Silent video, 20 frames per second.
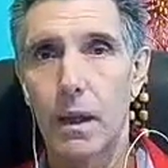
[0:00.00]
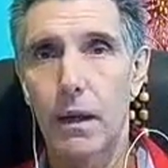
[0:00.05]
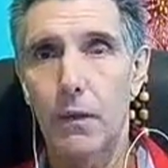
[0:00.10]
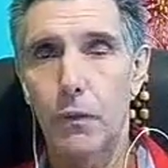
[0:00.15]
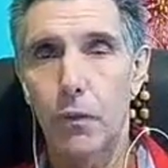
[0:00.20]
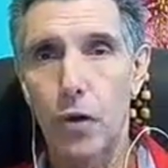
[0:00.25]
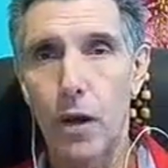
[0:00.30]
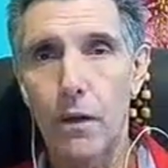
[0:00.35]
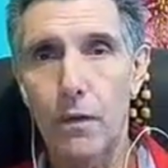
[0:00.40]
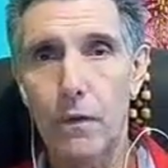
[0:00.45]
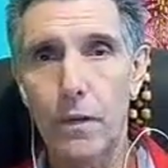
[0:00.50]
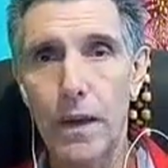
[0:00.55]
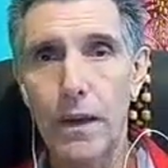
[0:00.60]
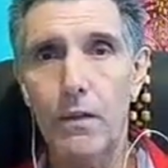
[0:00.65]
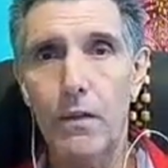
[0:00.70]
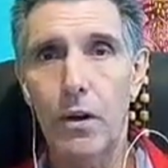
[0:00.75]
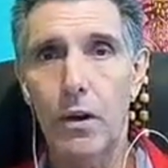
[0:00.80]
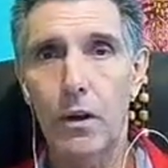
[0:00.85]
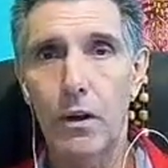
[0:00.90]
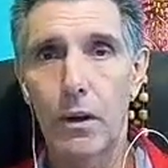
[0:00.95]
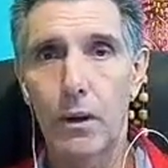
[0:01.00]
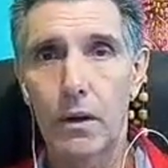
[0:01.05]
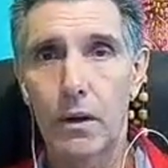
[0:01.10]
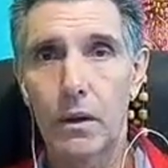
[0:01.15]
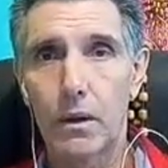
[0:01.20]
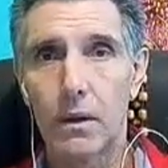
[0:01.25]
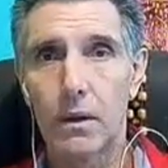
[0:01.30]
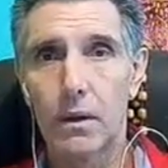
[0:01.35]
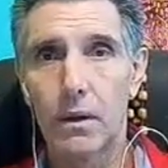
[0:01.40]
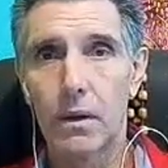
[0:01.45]
If you have fever,
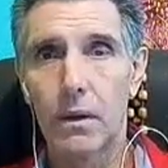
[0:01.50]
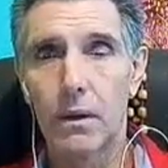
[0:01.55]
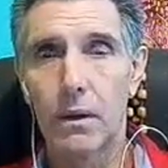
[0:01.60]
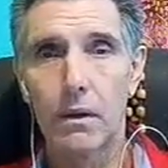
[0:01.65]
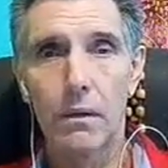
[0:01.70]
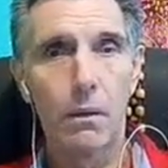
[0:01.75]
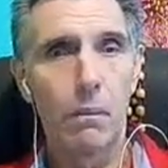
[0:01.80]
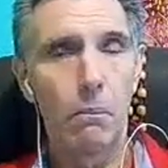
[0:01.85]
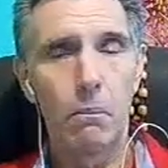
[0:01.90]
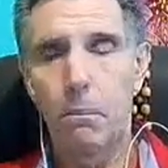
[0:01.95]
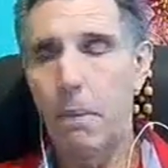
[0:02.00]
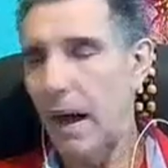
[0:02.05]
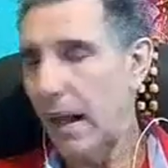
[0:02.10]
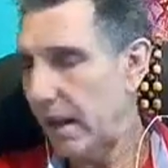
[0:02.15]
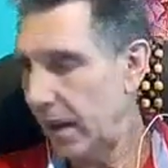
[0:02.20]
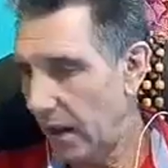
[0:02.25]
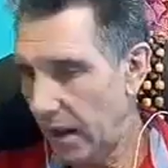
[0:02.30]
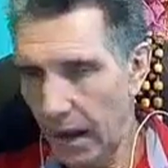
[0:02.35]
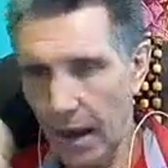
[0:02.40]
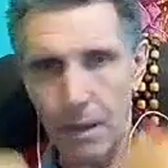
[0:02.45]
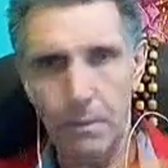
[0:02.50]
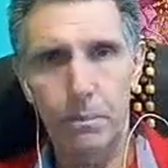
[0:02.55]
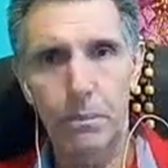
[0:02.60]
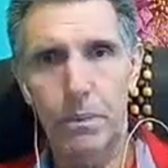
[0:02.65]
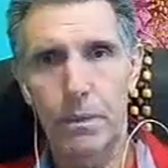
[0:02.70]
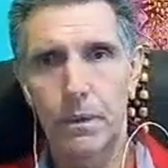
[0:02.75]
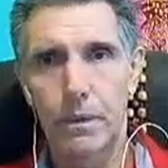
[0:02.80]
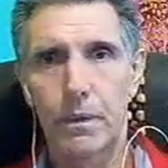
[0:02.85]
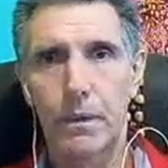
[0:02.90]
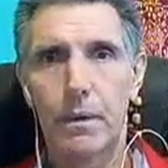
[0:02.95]
bundle
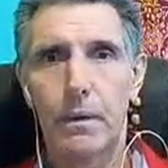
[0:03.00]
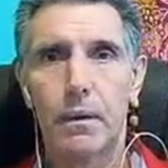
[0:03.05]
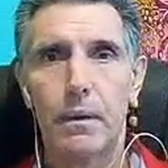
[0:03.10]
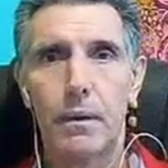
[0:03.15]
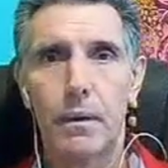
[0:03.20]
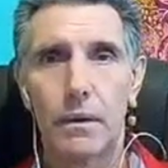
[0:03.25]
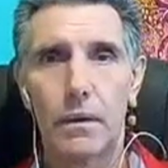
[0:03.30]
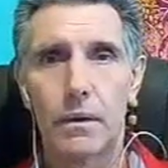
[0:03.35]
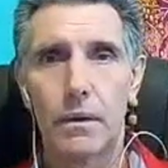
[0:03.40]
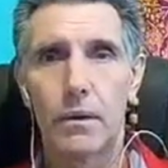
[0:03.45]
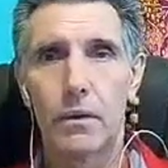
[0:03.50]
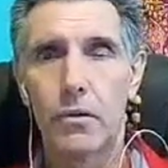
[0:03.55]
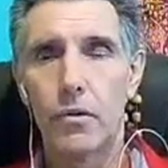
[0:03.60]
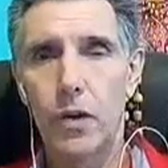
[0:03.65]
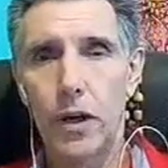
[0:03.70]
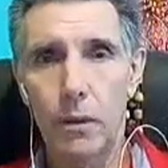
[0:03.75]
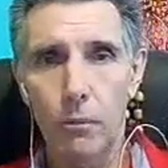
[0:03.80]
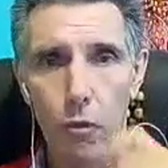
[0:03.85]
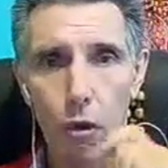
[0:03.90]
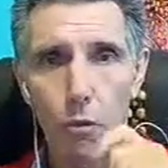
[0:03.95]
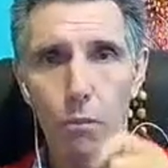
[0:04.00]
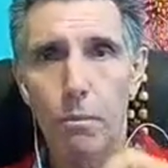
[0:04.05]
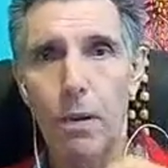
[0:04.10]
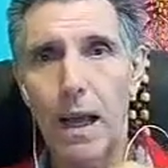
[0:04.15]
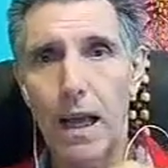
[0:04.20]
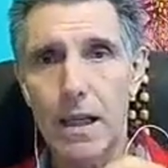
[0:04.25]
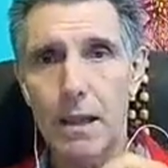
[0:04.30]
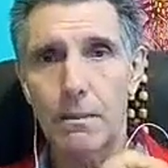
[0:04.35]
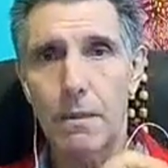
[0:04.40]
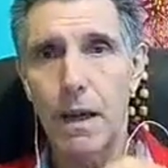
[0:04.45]
up, drink more
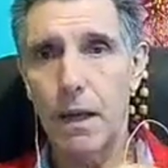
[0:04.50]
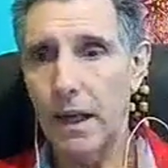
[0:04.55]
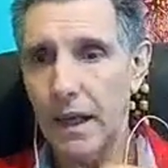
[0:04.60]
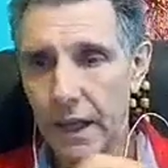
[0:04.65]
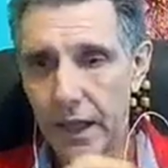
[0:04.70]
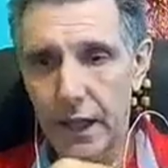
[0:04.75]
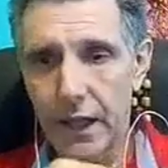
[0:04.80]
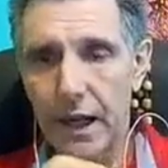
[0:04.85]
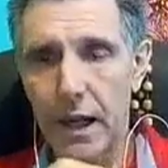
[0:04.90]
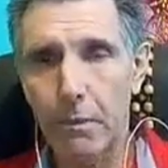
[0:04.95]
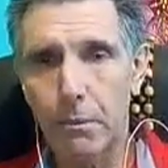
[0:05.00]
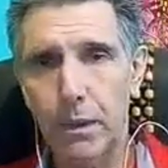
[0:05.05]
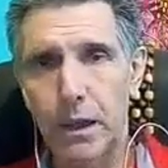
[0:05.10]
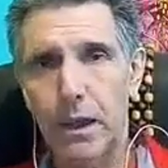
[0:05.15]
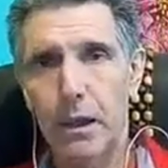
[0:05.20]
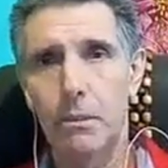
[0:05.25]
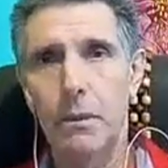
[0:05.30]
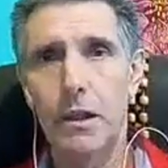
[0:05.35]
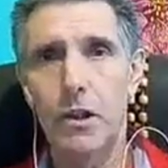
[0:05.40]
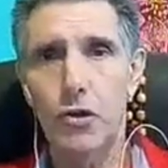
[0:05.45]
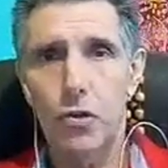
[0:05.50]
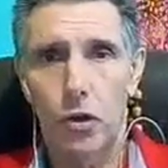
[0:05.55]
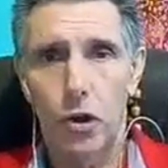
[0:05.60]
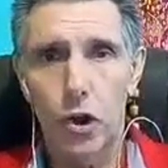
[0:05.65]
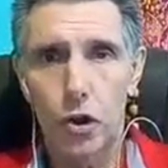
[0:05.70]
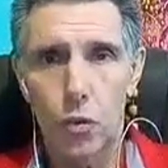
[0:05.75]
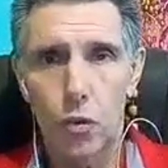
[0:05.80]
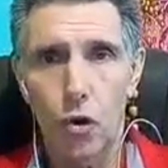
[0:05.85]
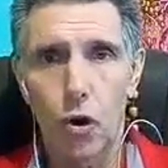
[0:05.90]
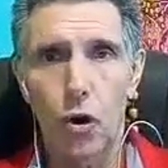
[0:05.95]
plasma, heat it up a little bit so
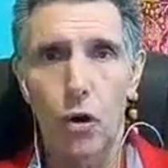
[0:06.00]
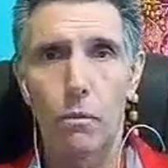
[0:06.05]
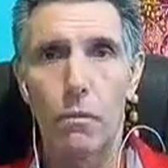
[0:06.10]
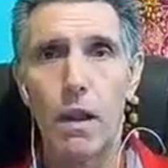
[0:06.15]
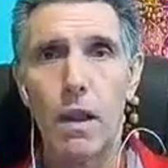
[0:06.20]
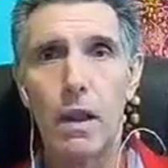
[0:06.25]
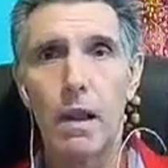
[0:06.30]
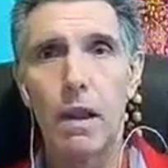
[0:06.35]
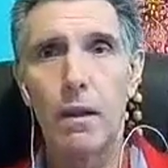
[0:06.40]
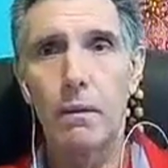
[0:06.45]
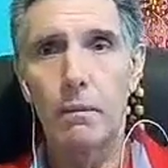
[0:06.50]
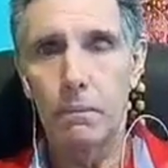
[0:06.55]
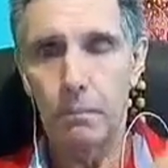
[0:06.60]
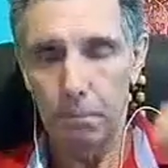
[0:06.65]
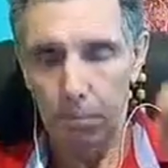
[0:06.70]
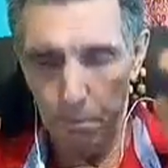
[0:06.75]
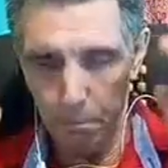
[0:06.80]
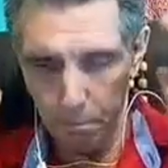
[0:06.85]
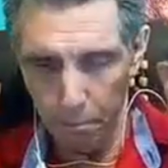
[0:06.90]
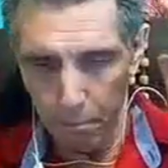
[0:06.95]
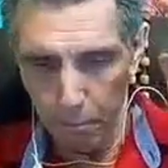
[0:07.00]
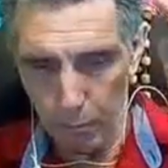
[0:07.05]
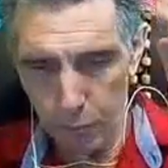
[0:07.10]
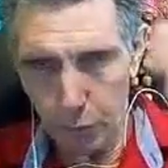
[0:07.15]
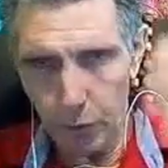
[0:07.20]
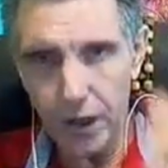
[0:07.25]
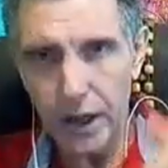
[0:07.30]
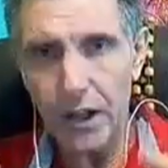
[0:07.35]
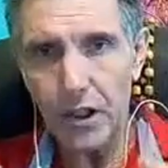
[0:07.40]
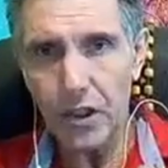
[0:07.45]
it's warm,
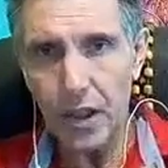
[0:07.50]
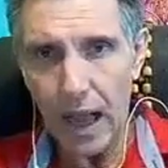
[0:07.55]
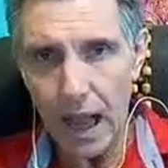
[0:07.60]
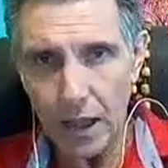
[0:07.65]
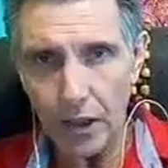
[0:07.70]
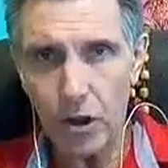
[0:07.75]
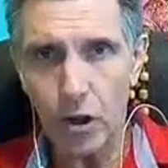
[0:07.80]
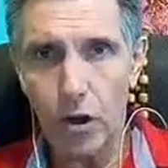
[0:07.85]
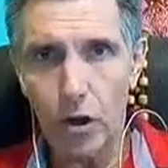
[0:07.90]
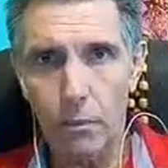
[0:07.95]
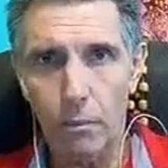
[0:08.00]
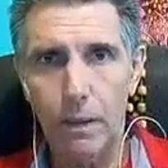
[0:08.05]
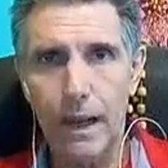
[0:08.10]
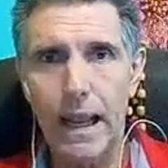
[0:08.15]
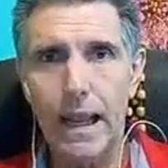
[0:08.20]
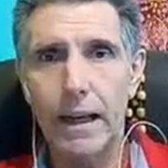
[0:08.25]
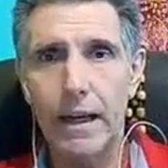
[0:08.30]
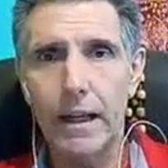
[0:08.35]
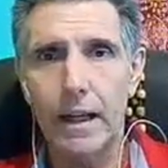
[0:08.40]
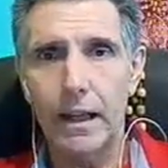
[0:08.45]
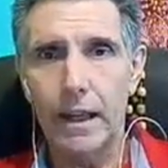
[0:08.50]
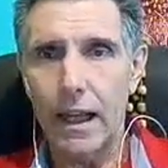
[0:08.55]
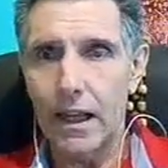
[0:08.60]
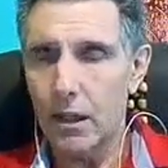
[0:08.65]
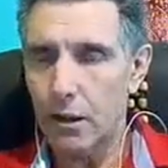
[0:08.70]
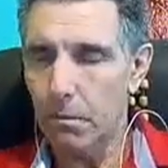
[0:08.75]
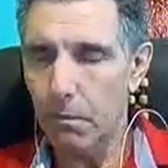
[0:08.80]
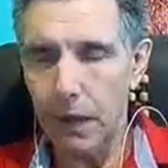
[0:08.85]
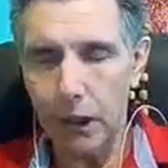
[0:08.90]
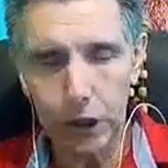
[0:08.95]
breathe under the blanket,
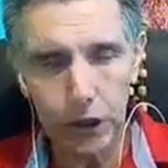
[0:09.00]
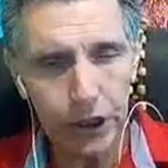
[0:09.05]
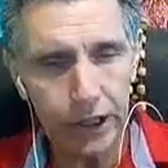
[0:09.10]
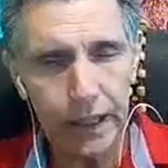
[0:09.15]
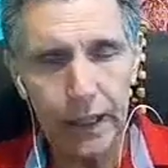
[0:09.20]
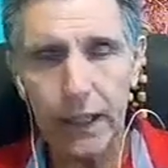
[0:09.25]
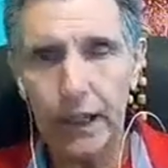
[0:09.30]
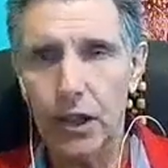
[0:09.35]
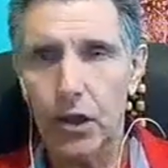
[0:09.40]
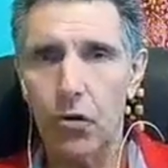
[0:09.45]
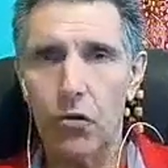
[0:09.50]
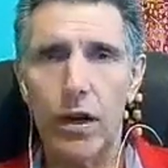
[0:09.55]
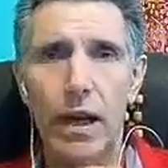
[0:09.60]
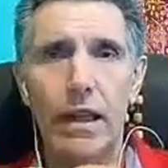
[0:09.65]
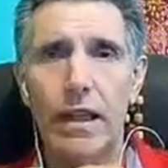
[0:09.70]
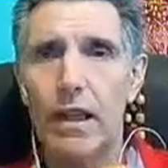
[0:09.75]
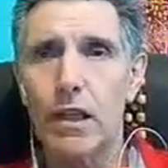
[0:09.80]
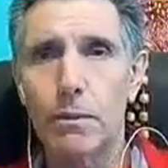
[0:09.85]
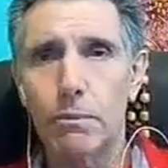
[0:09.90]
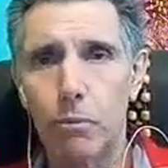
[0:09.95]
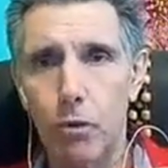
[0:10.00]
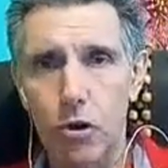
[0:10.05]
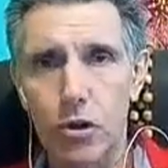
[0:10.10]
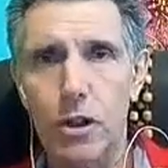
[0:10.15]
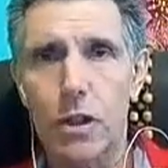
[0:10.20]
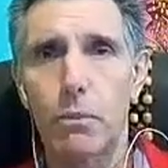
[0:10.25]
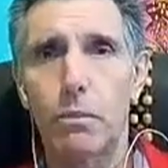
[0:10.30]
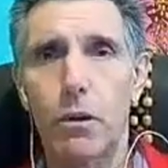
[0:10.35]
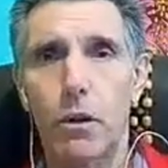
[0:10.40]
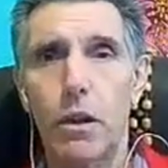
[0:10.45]
as much heat create as
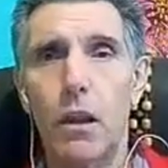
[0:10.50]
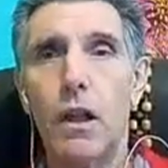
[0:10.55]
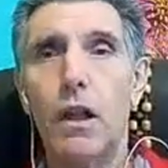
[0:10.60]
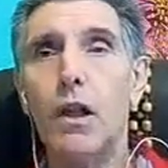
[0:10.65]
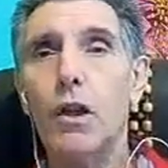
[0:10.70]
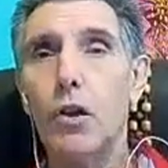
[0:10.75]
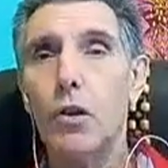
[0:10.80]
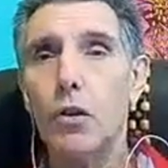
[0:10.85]
possible.